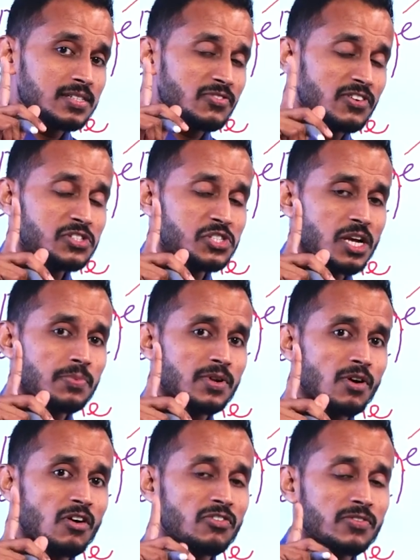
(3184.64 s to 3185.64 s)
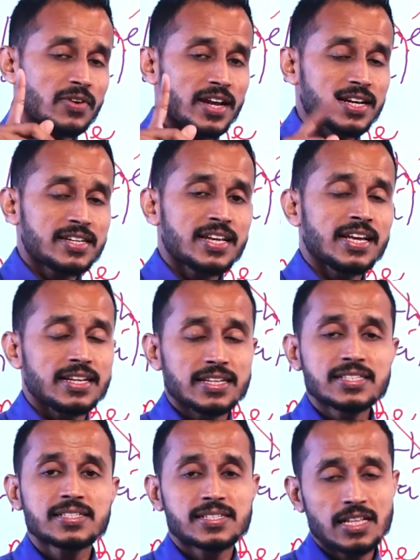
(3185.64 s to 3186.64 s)
first chapter of grade 10
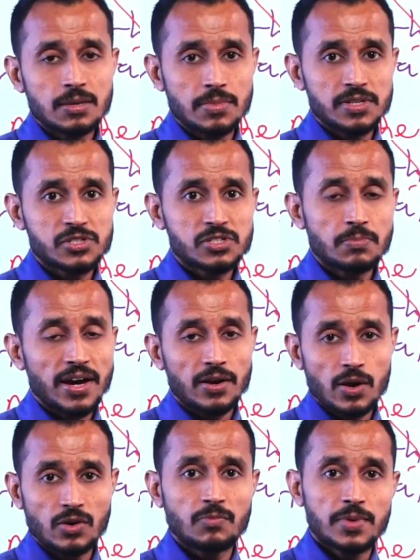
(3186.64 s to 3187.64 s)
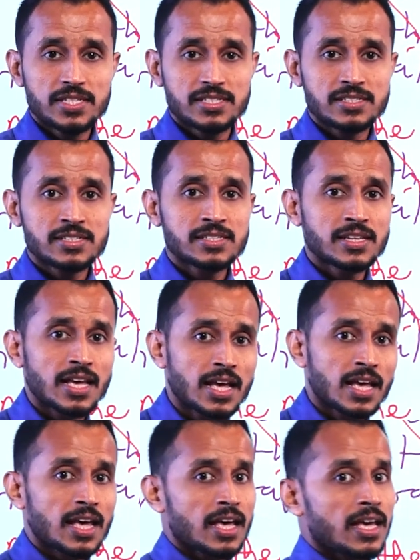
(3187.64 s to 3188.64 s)
syllabus, background of business.
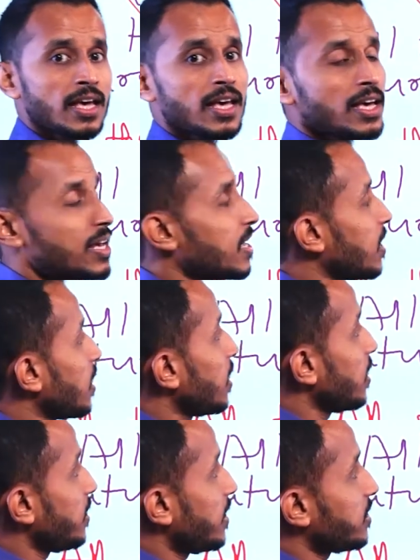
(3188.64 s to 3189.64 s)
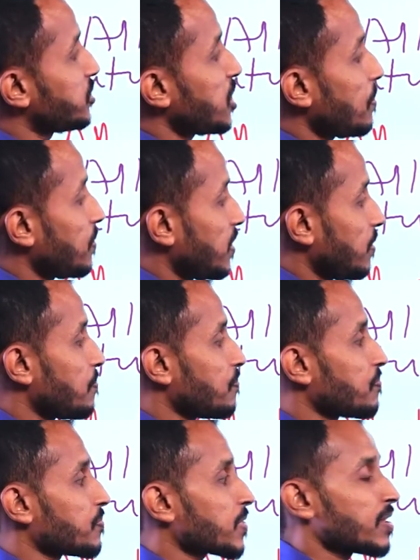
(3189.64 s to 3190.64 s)
In that chapter,
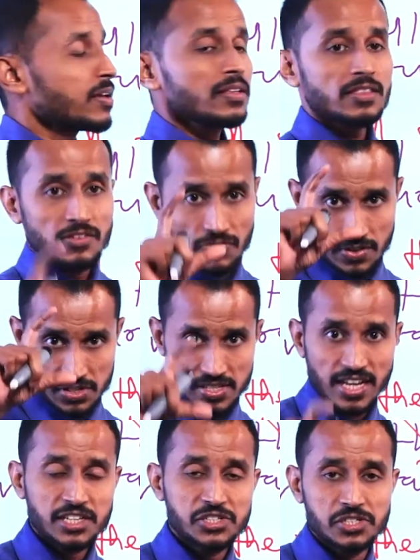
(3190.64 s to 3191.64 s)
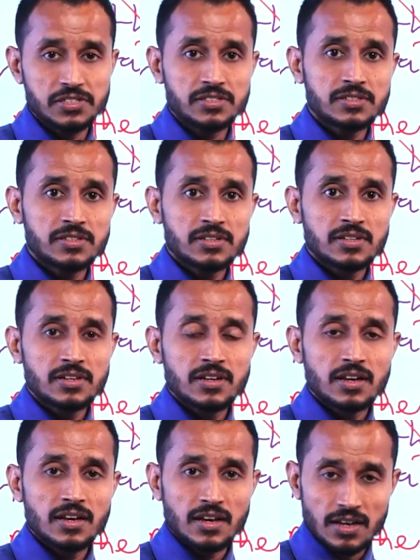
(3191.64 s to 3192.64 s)
the first section
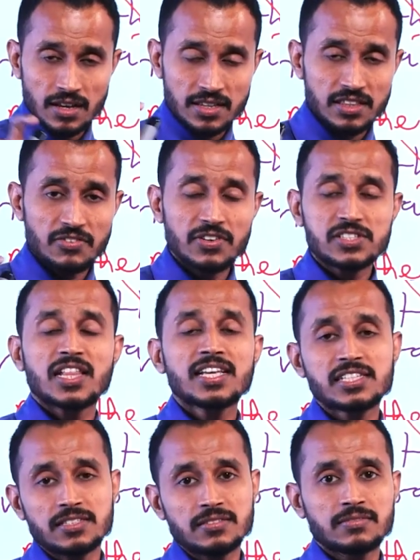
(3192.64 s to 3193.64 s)
in the first lesson.